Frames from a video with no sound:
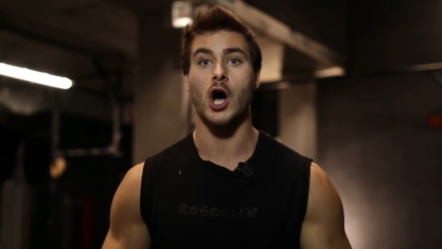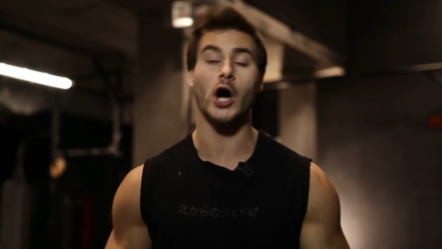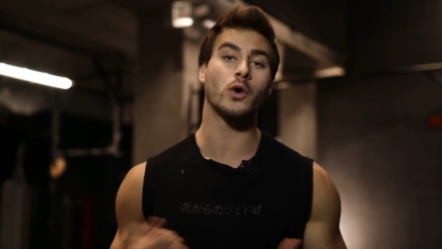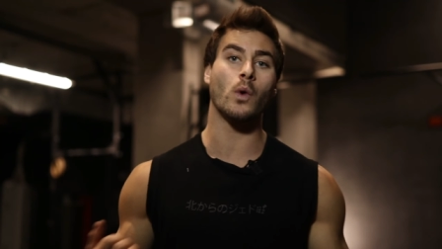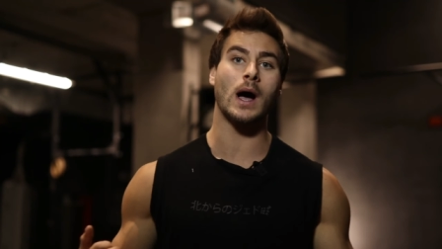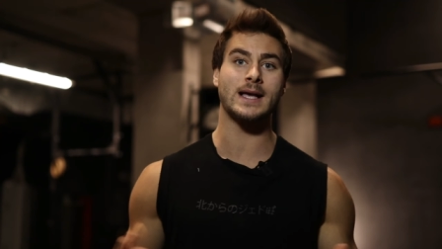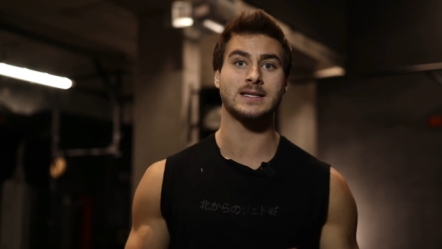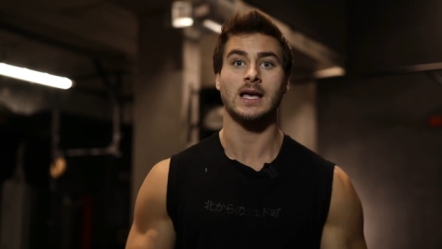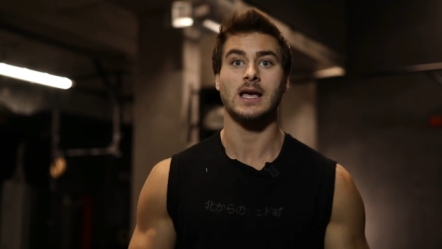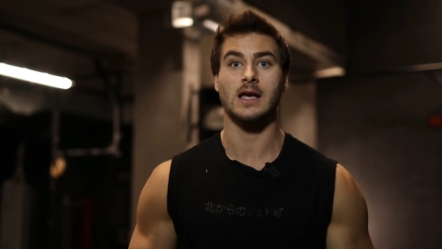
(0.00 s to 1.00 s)

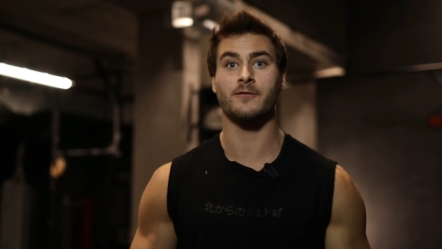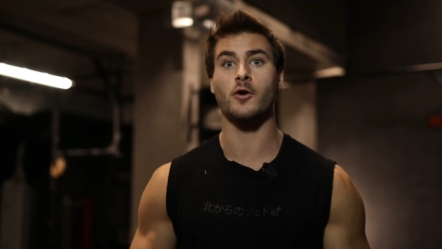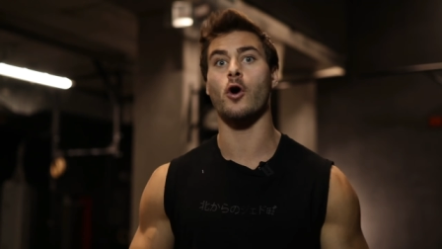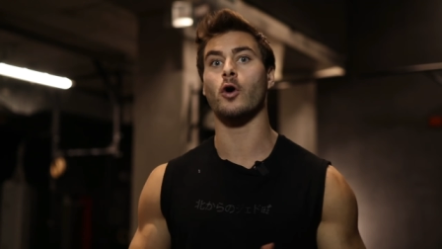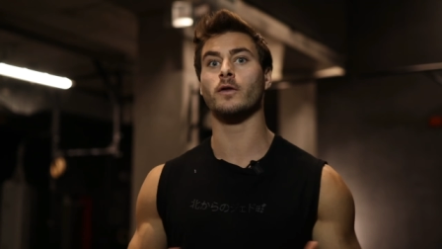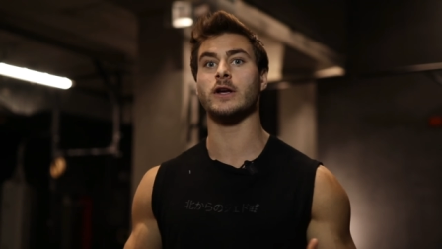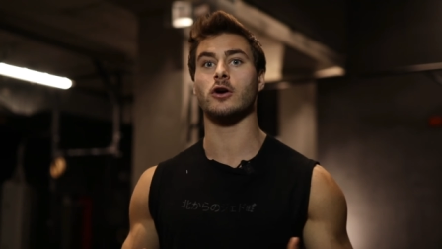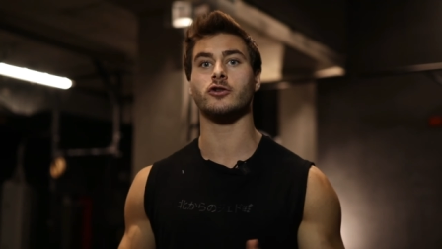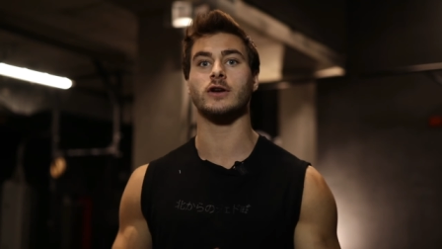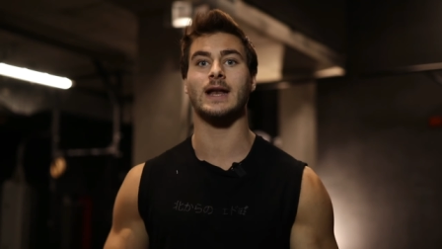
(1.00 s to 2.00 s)
Otherwise, if you're holding
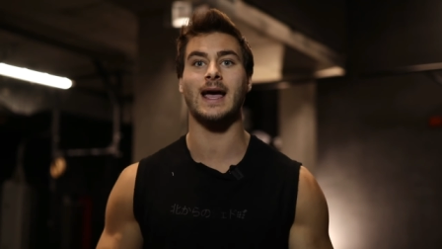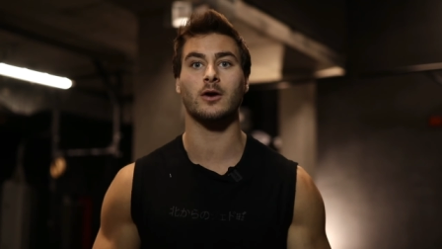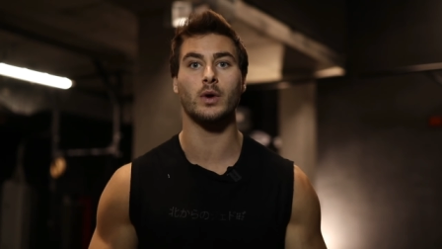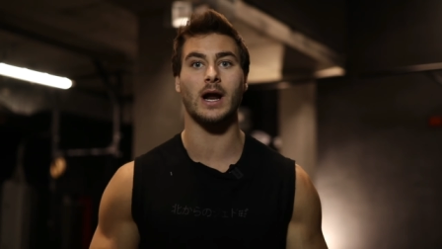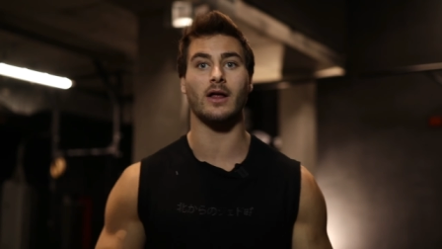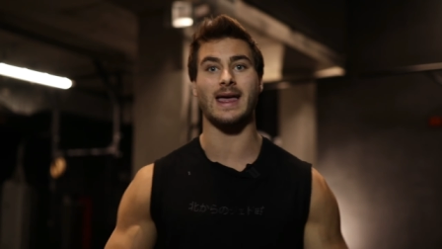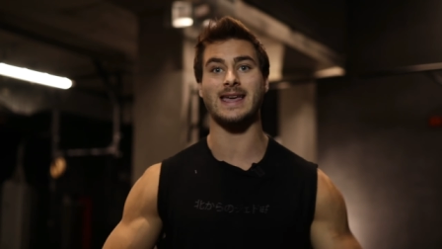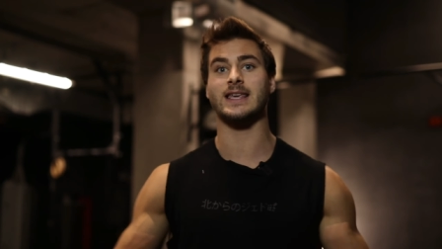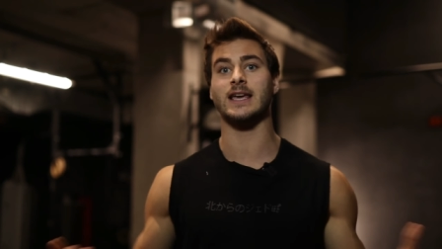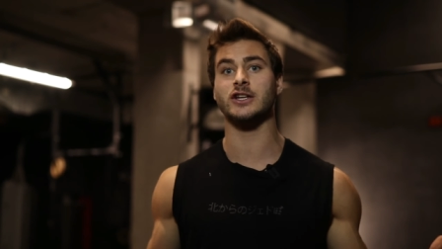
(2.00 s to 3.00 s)
on your neck without
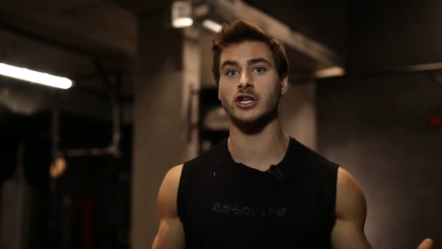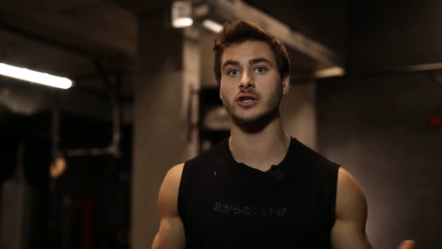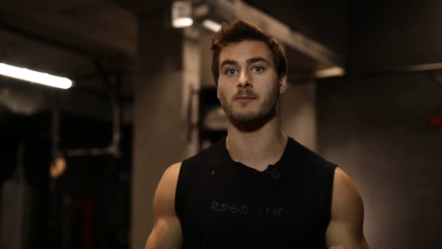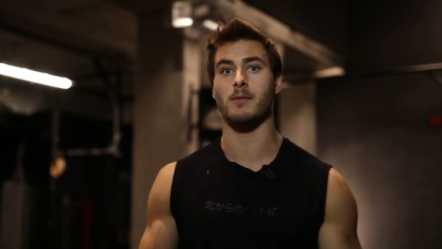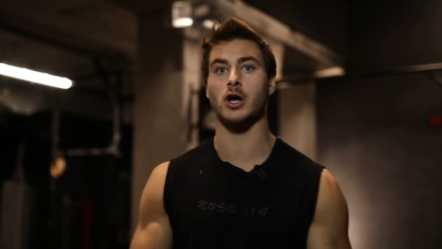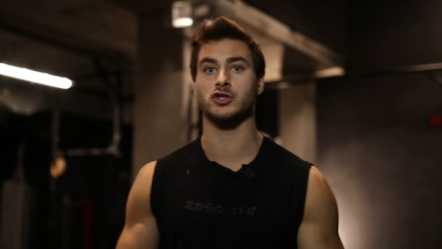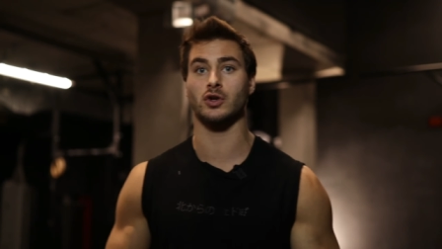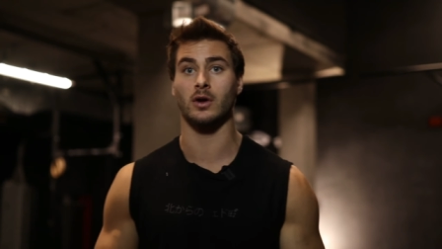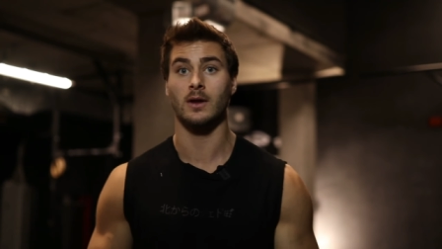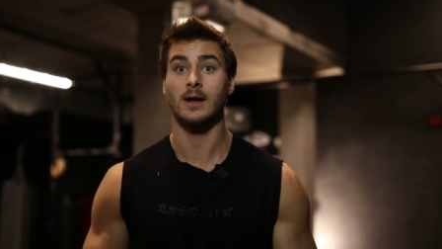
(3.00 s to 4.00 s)
engaging the
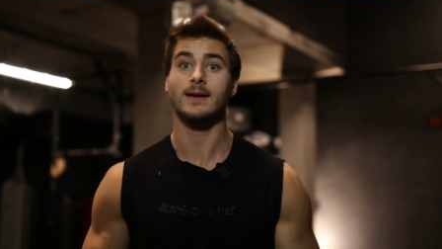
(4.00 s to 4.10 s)
muscle,